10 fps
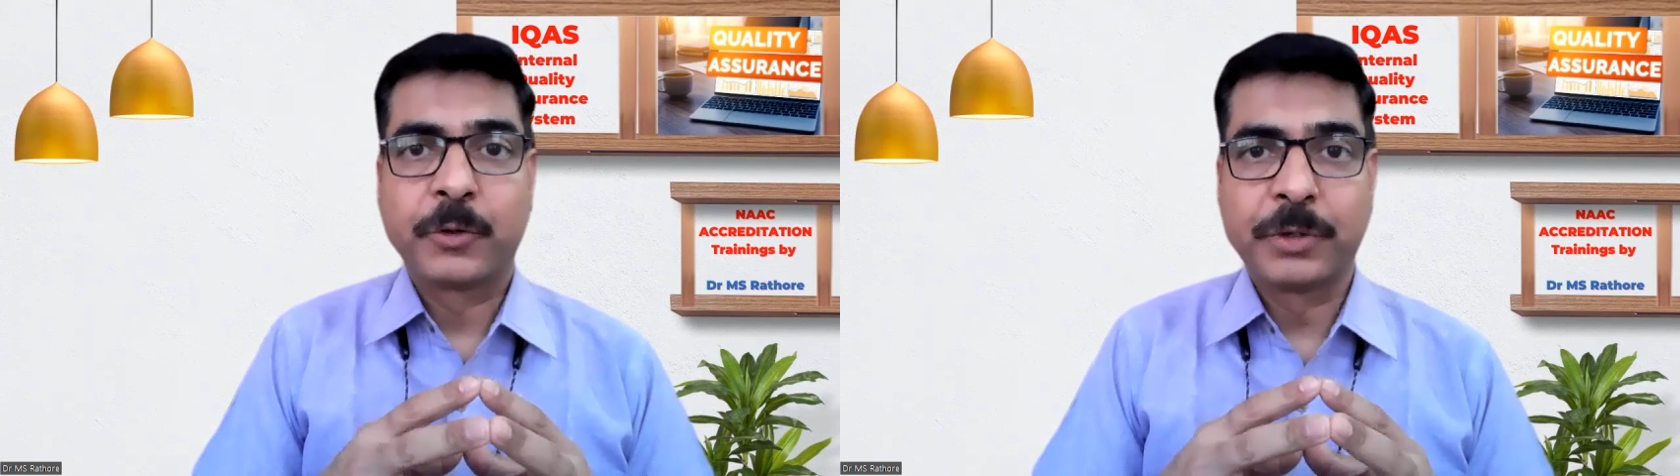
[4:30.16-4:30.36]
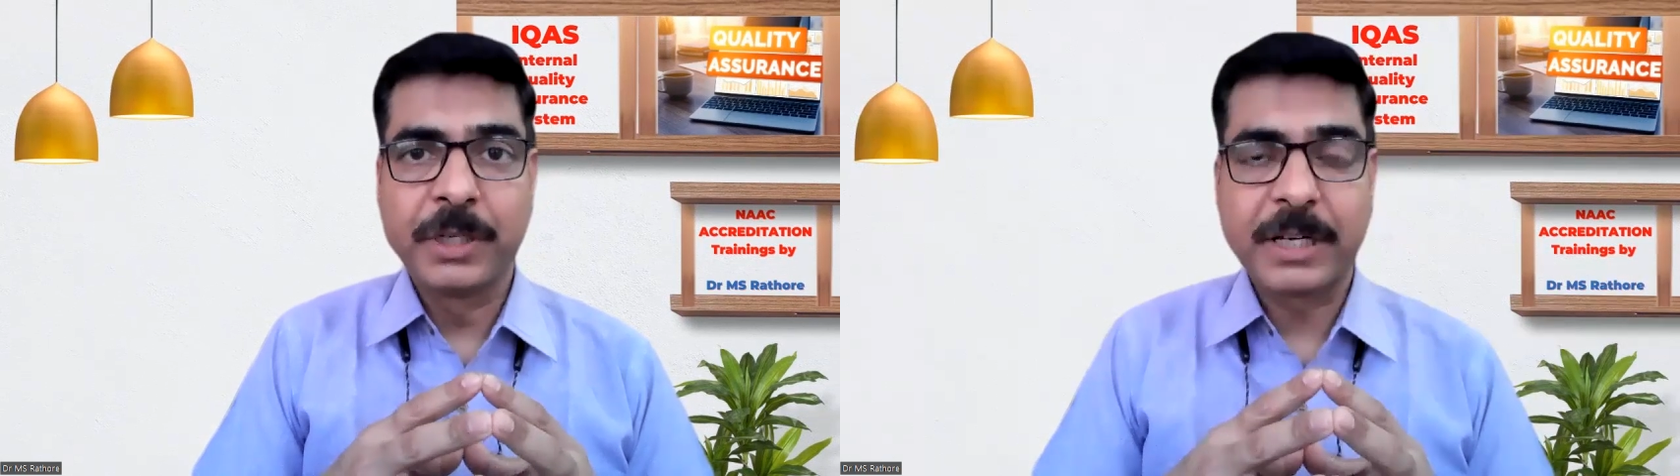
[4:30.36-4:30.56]

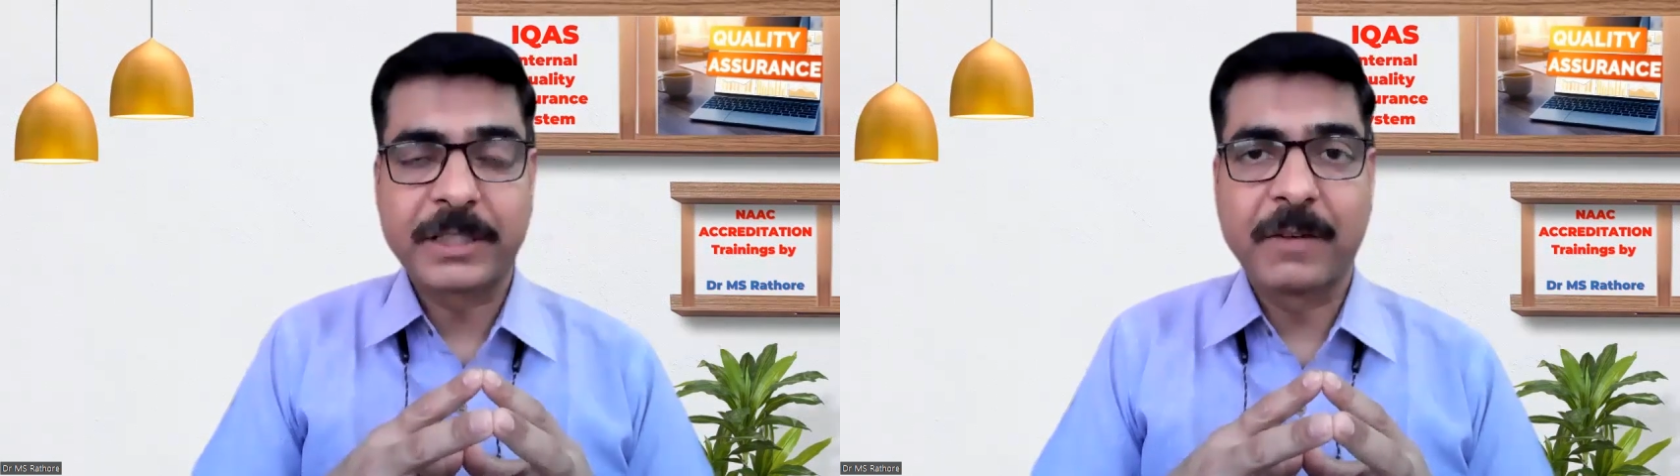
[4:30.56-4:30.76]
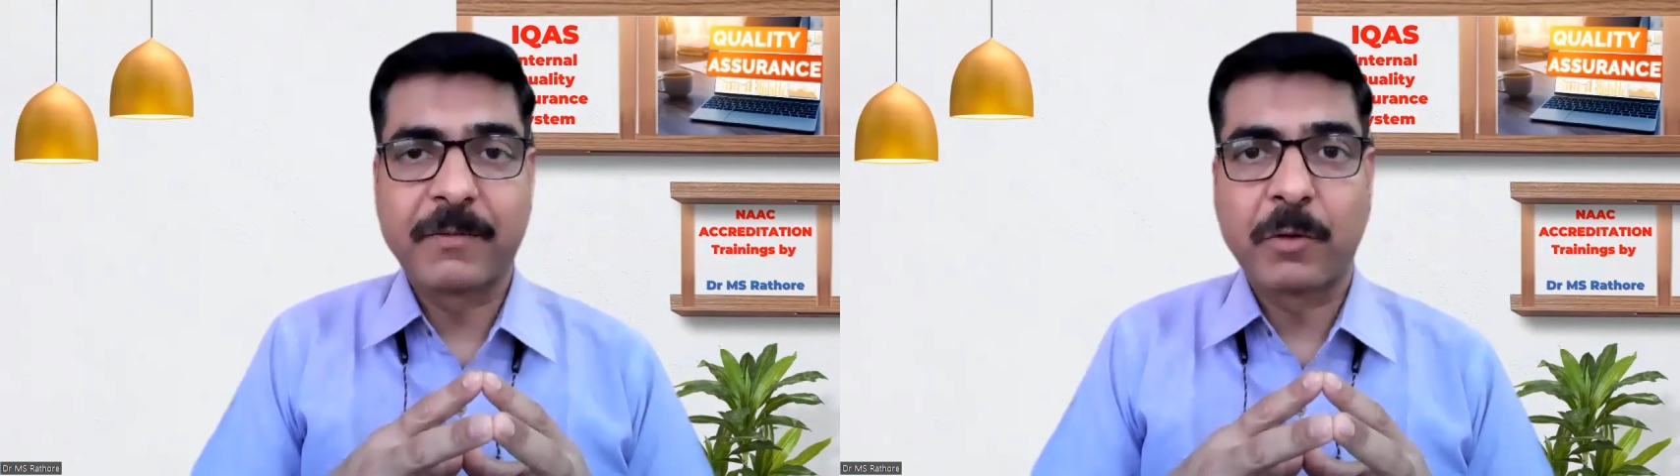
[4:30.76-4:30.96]
So these
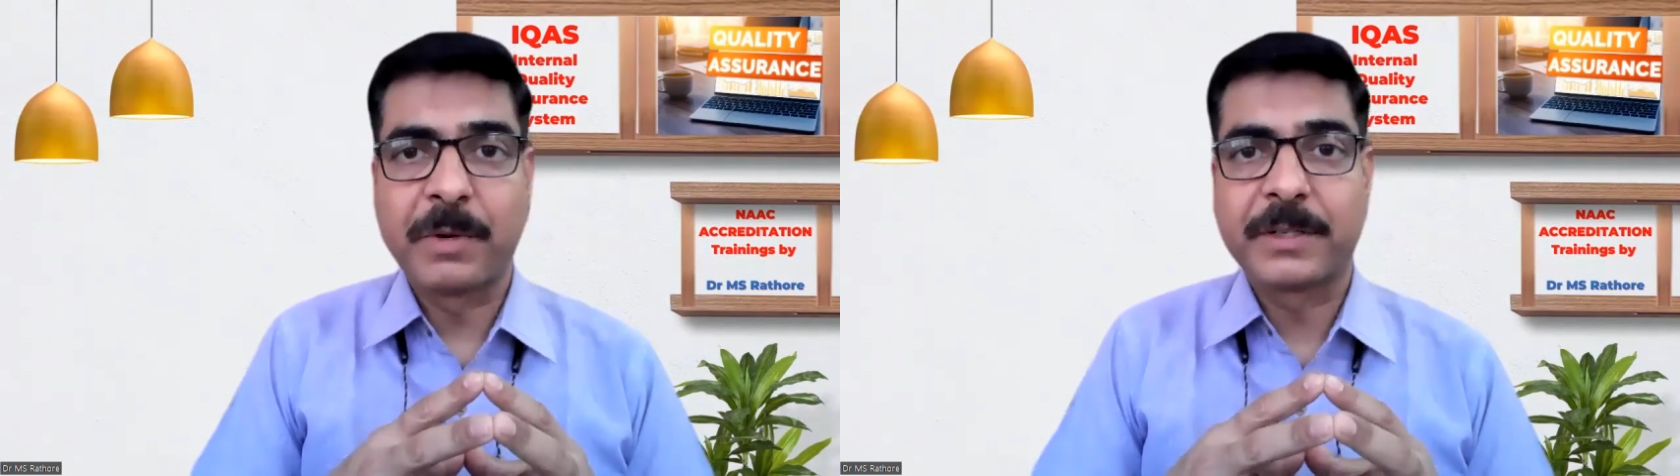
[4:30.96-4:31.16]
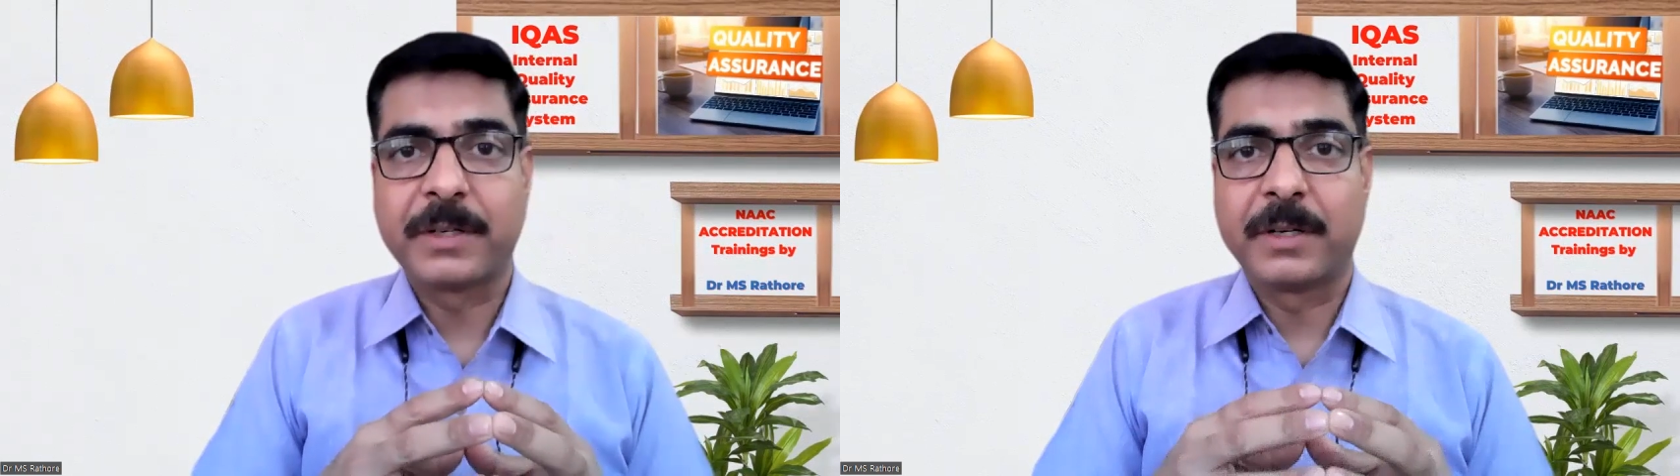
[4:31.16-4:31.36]
Excel
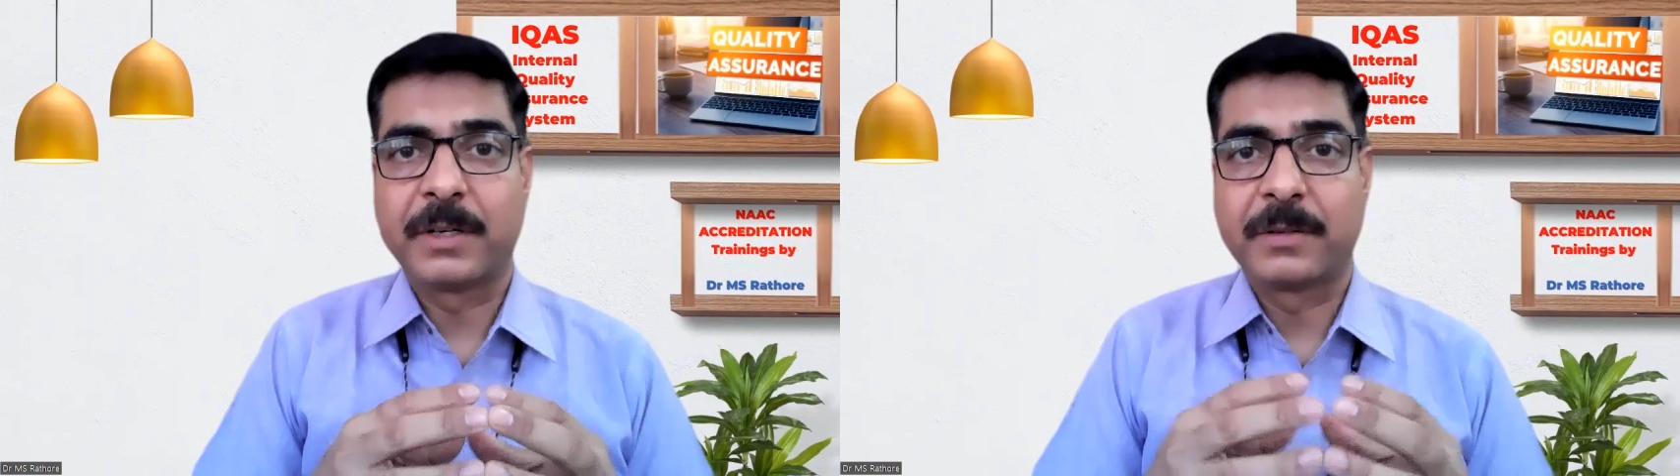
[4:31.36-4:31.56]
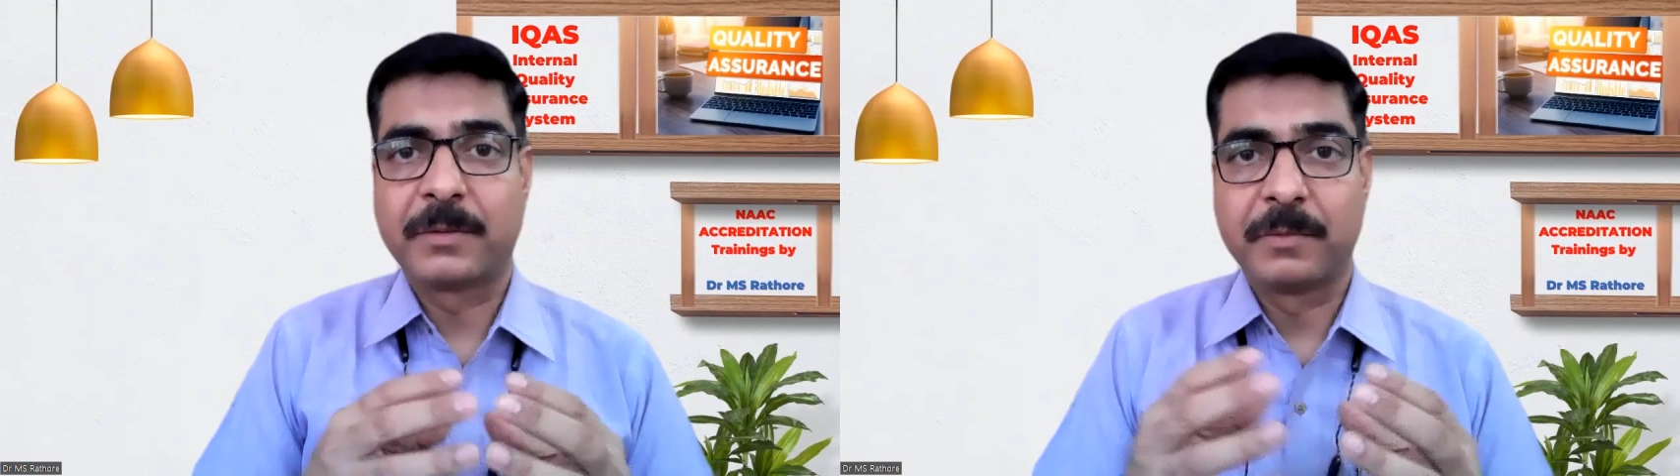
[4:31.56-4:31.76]
formats
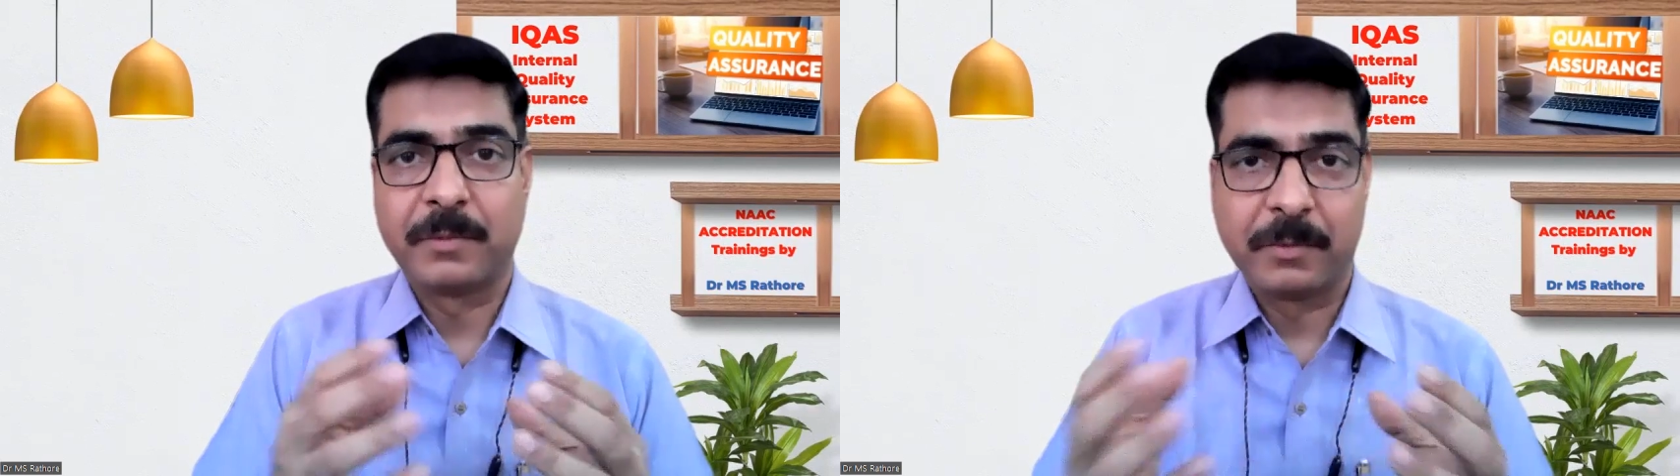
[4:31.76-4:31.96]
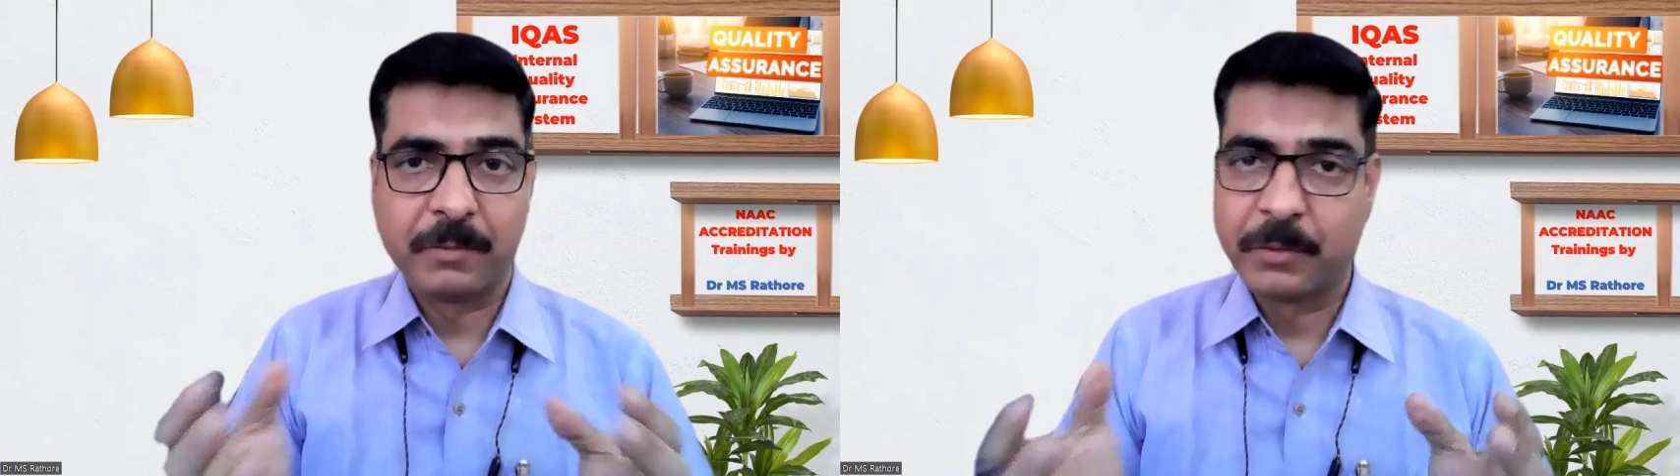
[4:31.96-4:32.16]

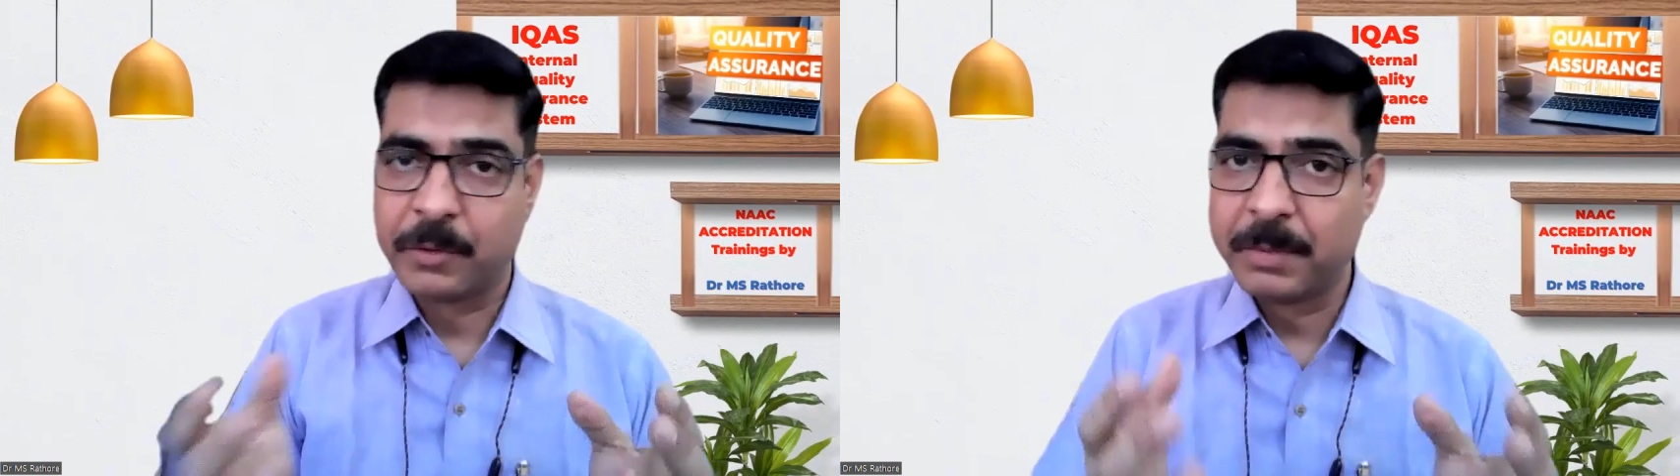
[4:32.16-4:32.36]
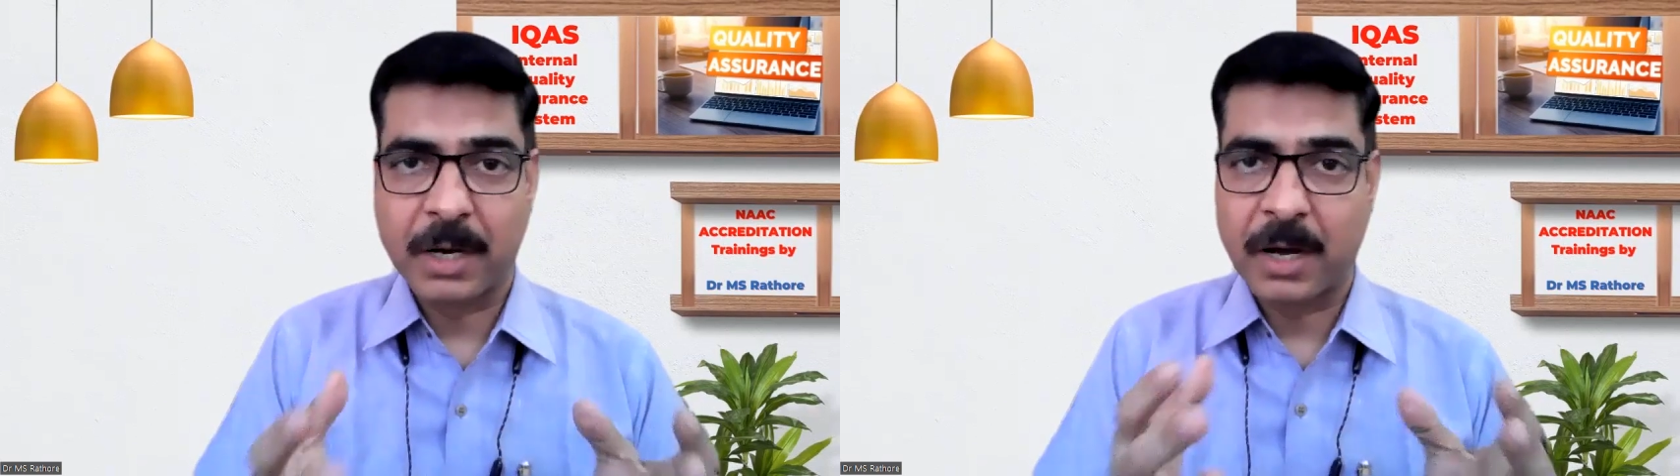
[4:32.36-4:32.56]

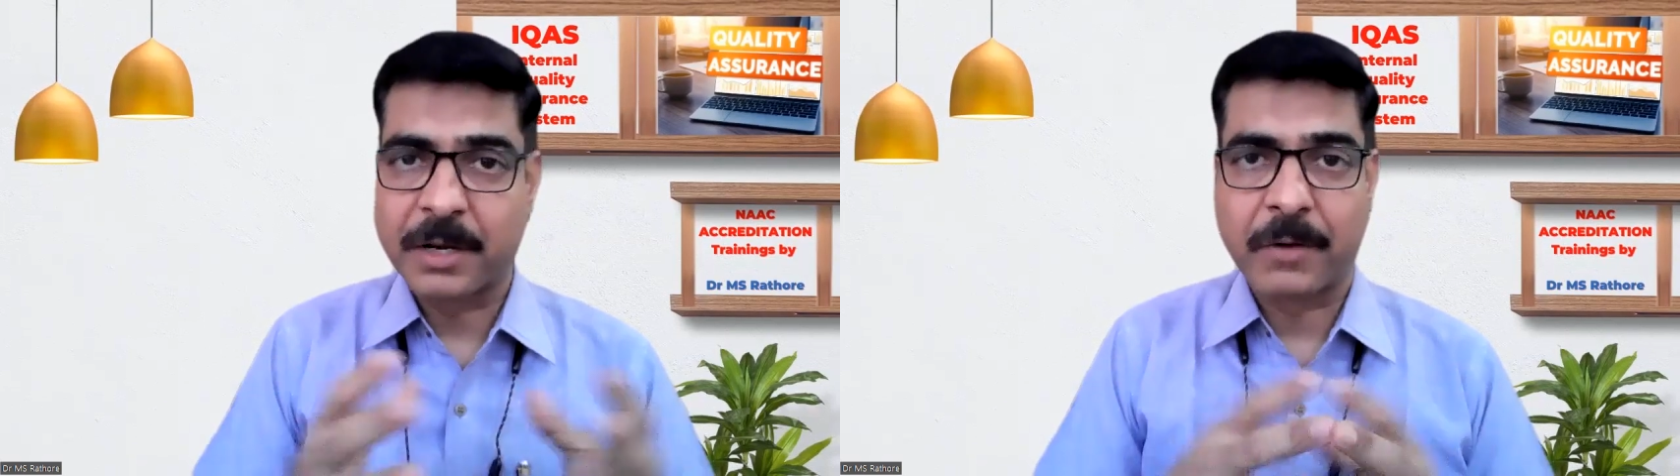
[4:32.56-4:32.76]
are